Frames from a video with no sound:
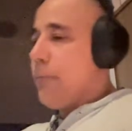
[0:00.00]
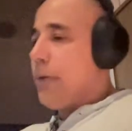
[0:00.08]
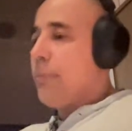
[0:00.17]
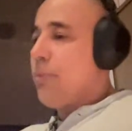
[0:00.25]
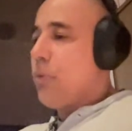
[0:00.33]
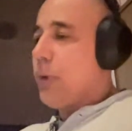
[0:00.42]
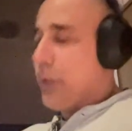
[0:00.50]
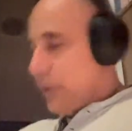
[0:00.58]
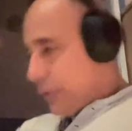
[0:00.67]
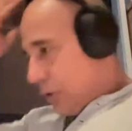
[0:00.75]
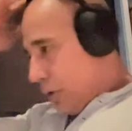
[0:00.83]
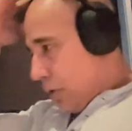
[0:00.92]

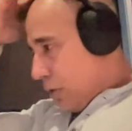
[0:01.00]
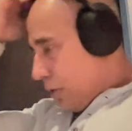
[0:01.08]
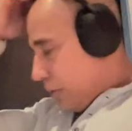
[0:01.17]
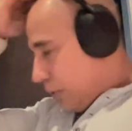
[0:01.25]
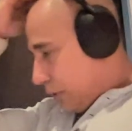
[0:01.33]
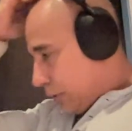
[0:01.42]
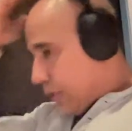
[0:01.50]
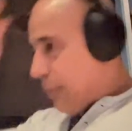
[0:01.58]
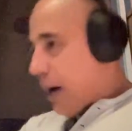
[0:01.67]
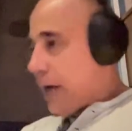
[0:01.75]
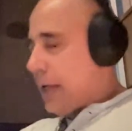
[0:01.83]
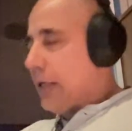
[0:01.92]
pinpoint or
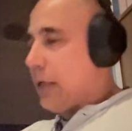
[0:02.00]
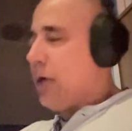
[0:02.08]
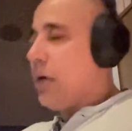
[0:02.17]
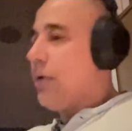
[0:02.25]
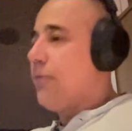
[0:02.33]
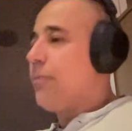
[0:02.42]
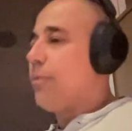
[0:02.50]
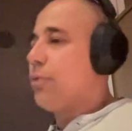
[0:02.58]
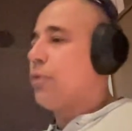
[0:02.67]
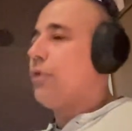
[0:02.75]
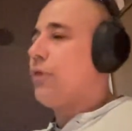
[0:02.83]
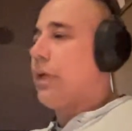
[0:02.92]
spotting of
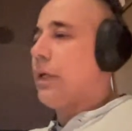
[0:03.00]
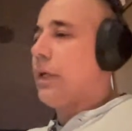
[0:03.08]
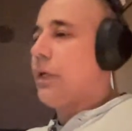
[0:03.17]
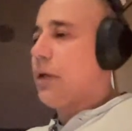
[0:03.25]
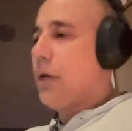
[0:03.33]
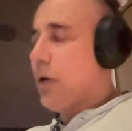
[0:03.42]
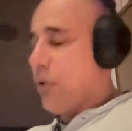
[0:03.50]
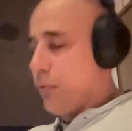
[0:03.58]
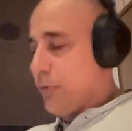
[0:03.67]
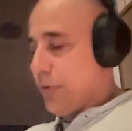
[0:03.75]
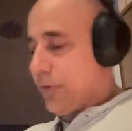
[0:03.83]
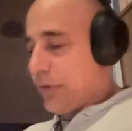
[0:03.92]
bruising
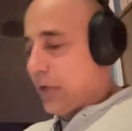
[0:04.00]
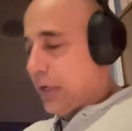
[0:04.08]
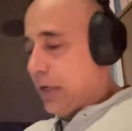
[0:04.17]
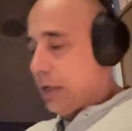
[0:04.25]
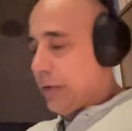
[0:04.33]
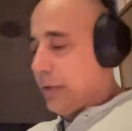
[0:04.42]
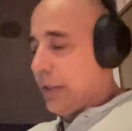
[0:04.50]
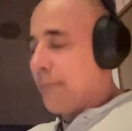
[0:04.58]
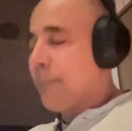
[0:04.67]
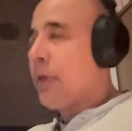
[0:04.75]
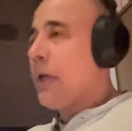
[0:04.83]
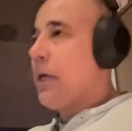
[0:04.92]
over the skin area,
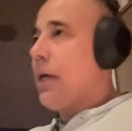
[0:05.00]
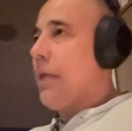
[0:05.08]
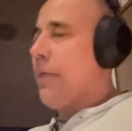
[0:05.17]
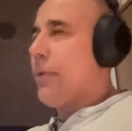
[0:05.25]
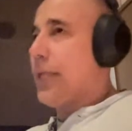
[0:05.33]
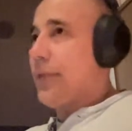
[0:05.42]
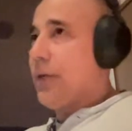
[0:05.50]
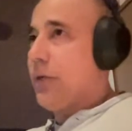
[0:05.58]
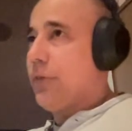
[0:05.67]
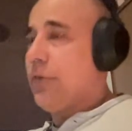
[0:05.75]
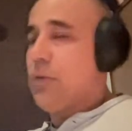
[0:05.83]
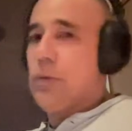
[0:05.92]
and what that
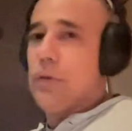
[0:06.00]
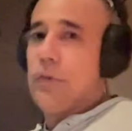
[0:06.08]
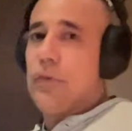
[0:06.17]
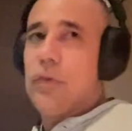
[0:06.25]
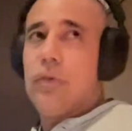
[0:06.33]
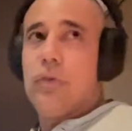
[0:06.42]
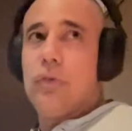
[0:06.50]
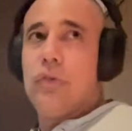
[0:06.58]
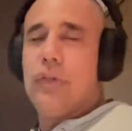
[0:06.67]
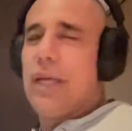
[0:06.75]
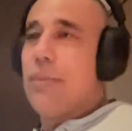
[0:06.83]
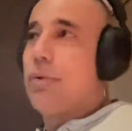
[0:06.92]
tells you is
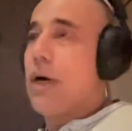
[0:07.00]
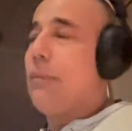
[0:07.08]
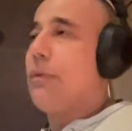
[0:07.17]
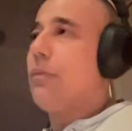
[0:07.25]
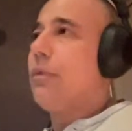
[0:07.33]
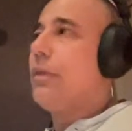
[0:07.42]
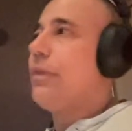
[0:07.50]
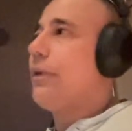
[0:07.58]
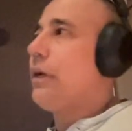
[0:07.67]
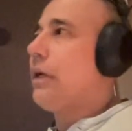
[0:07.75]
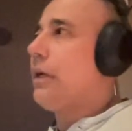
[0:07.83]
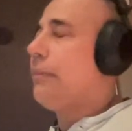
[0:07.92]
usually a problem with
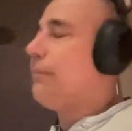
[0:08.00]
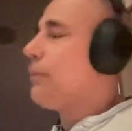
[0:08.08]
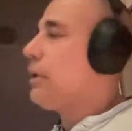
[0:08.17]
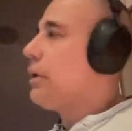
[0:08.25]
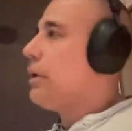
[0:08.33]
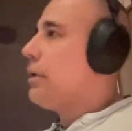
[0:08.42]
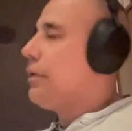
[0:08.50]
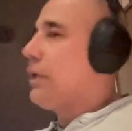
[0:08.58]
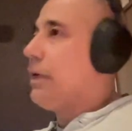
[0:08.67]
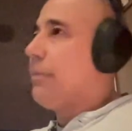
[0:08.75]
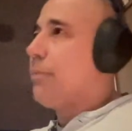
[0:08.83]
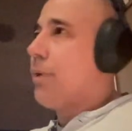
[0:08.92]

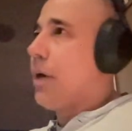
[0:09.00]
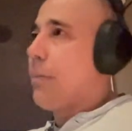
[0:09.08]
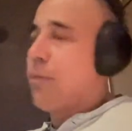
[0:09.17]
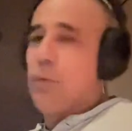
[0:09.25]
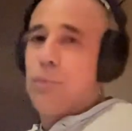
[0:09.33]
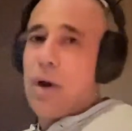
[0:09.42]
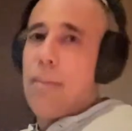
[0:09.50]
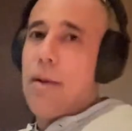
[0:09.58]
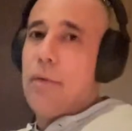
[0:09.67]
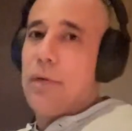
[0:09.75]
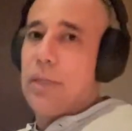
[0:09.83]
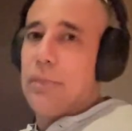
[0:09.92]
with
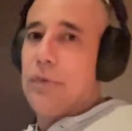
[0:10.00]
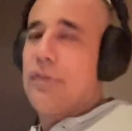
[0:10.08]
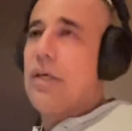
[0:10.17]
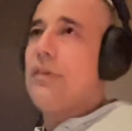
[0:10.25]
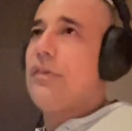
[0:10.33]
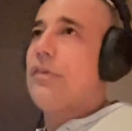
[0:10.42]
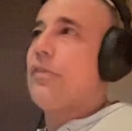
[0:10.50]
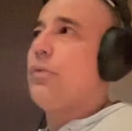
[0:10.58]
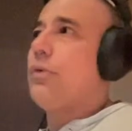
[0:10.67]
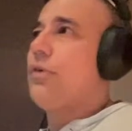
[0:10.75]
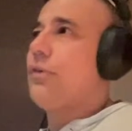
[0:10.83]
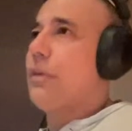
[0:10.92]
primary hemostasis,
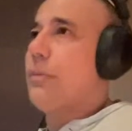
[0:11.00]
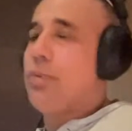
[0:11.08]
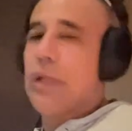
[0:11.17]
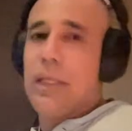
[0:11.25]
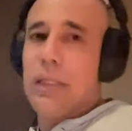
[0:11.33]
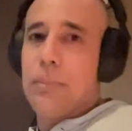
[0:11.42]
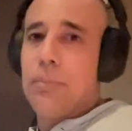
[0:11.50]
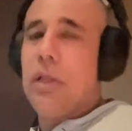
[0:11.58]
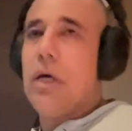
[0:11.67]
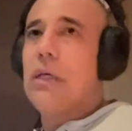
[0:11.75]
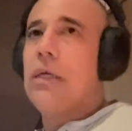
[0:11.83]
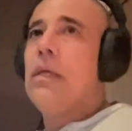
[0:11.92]
which is the platelet
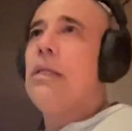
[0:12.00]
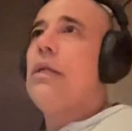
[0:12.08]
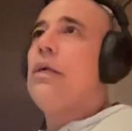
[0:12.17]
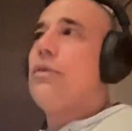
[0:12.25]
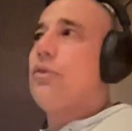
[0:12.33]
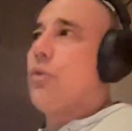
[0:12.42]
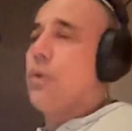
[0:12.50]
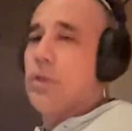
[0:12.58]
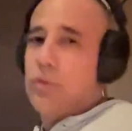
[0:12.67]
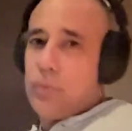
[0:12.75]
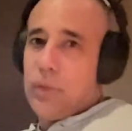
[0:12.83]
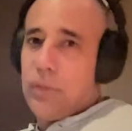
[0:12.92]
plug. There's only
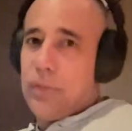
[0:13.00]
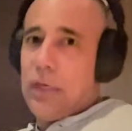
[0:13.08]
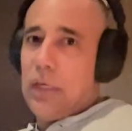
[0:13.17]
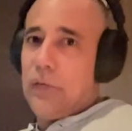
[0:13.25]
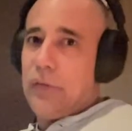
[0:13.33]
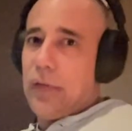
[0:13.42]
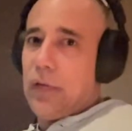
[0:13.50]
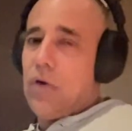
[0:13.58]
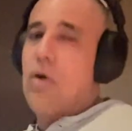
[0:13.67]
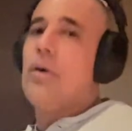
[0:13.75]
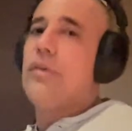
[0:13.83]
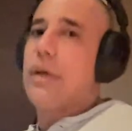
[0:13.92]
three things that can
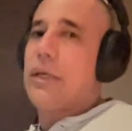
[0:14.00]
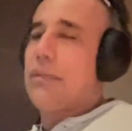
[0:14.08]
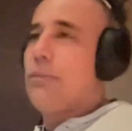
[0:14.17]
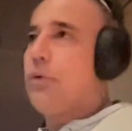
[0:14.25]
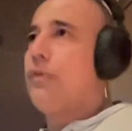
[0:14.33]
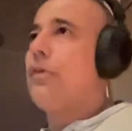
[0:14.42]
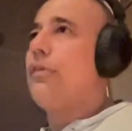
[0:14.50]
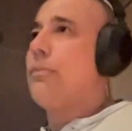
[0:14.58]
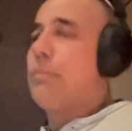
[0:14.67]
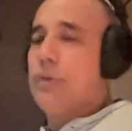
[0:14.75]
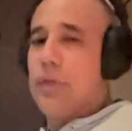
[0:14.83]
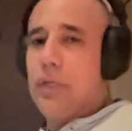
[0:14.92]
cause ecchymosis
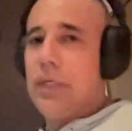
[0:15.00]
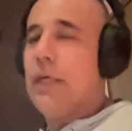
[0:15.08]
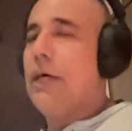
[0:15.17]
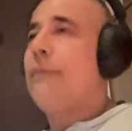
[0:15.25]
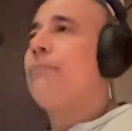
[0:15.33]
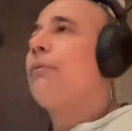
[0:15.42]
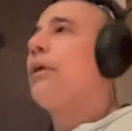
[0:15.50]
and petechia